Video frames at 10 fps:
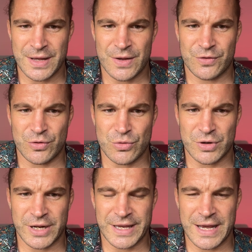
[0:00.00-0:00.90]
So you're going
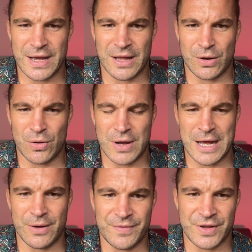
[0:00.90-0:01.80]
to get a lot
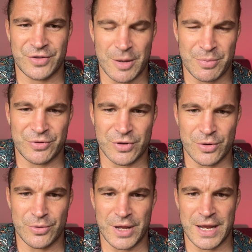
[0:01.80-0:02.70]
out of this
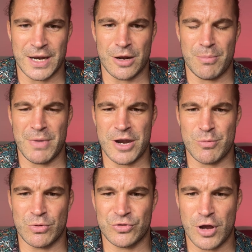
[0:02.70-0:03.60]
episode in
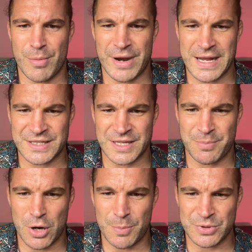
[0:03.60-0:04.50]
minimal time, and that is the
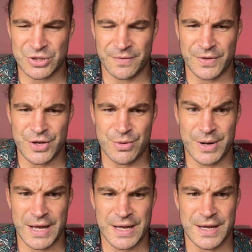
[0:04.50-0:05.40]
purpose of the
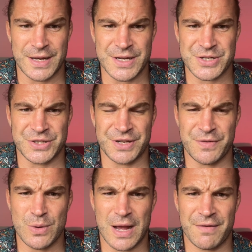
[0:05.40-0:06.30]
Q&A editions. If
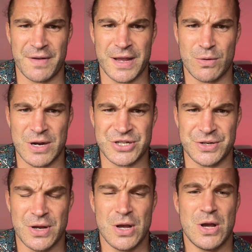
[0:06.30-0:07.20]
you have a question
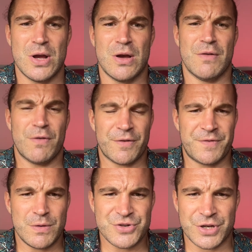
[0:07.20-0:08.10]
for a
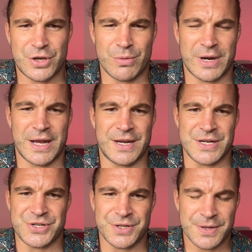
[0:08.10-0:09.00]
future Q&A
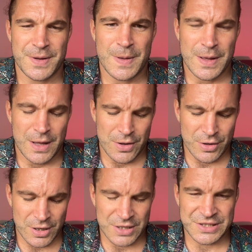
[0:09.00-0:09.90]
edition, you
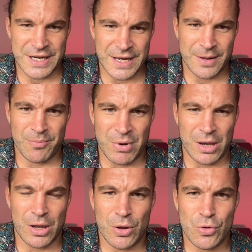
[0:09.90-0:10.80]
can ask it
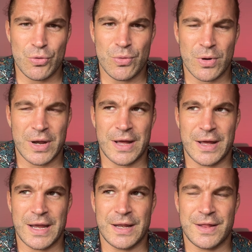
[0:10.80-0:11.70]
below
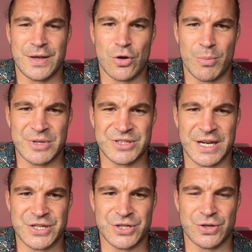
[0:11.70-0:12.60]
in the comment
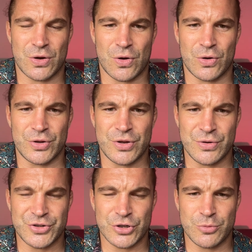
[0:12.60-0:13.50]
section on
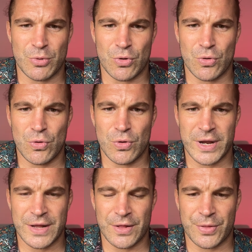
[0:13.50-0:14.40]
YouTube, or
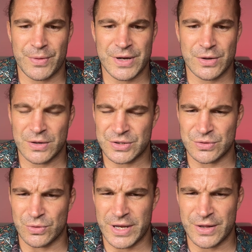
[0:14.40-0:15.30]
hit the 3 dots
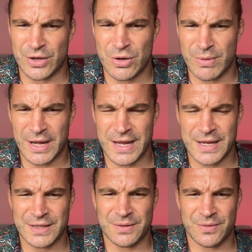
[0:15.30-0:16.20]
or hit the
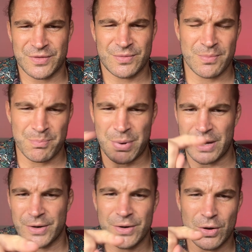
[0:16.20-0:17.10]
Q&A
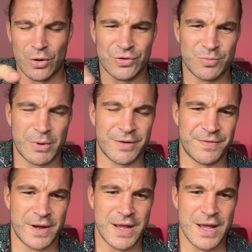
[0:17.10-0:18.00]
button on
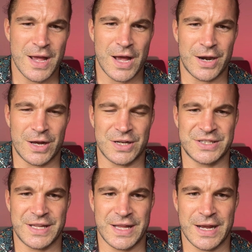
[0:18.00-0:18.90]
Spotify and ask
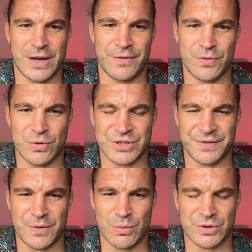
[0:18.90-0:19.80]
it there. And of course, if
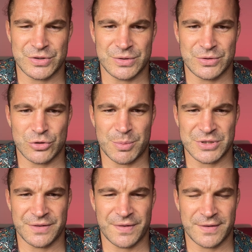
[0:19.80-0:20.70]
you want to drop us
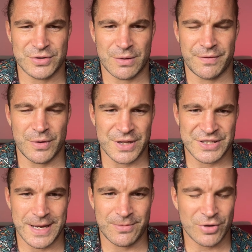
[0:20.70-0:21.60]
a 5-star review at the
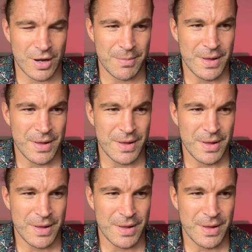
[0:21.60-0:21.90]
same time,